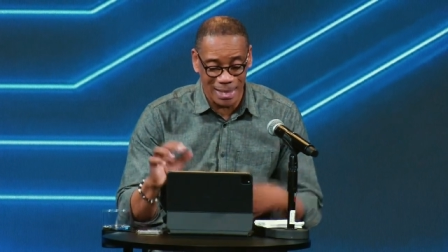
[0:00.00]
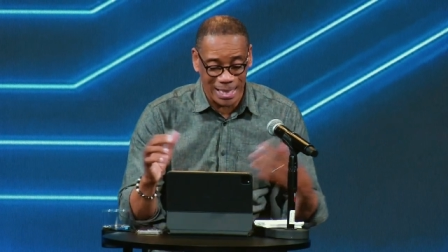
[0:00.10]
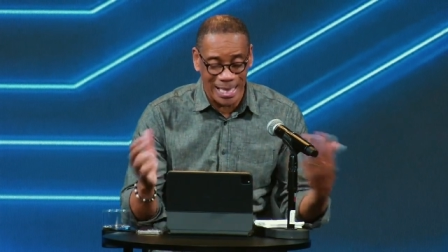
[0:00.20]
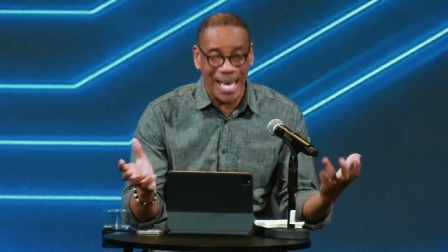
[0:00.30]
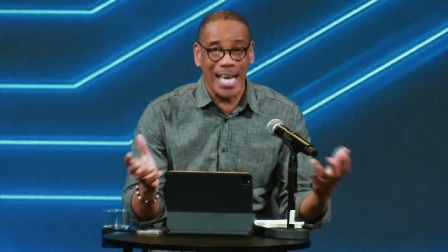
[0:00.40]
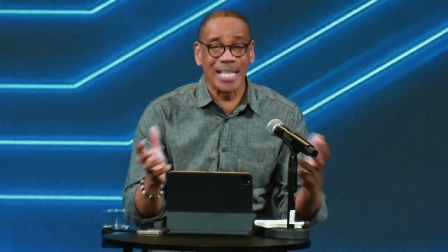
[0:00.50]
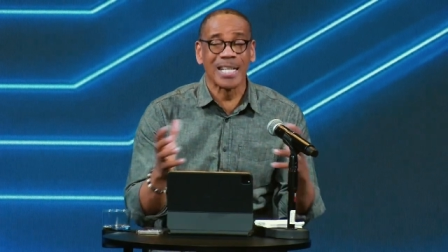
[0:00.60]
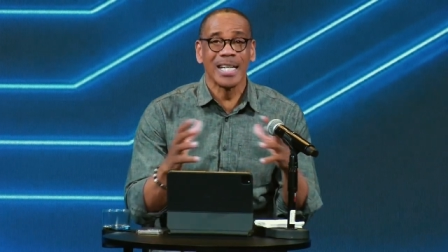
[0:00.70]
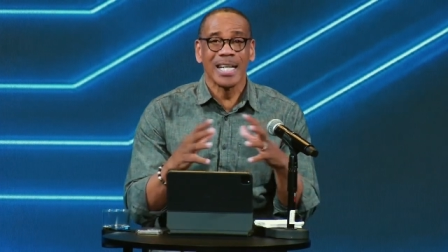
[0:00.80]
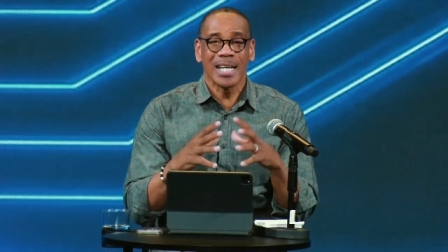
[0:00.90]
The land
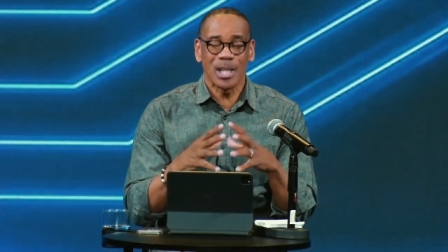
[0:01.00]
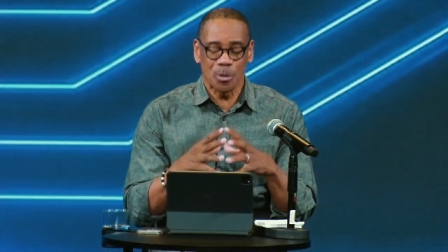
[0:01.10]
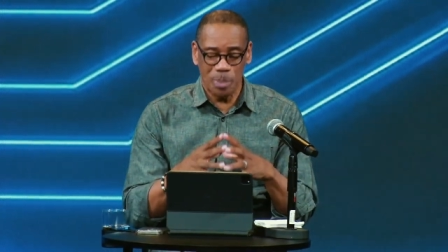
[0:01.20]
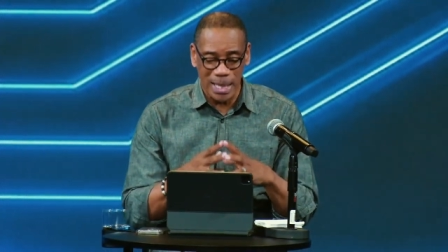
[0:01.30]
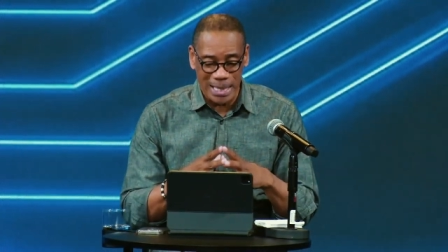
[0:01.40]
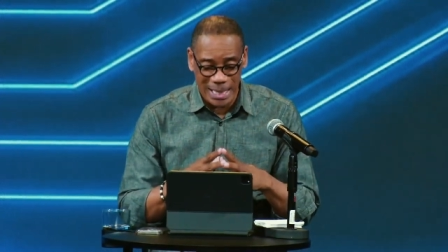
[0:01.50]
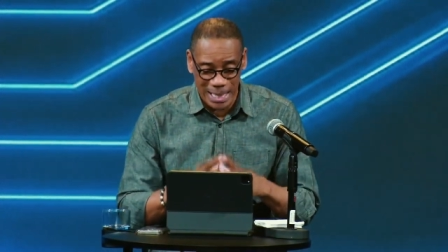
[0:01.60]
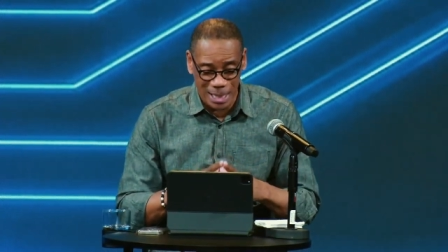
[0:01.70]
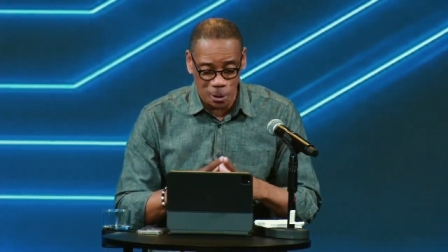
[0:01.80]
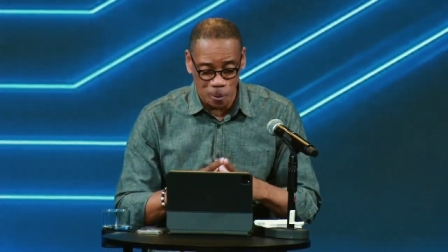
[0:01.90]
is being
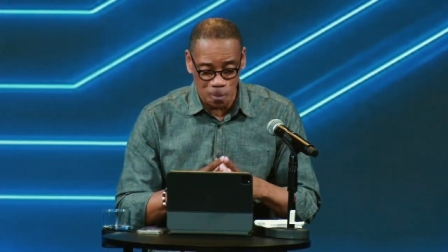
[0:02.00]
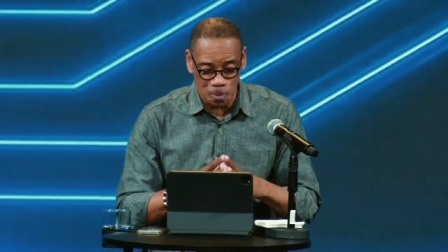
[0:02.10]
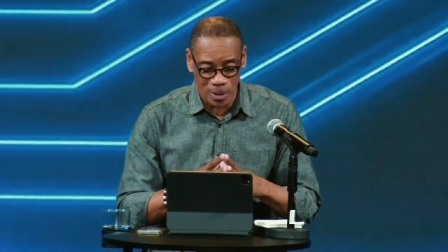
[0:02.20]
healed.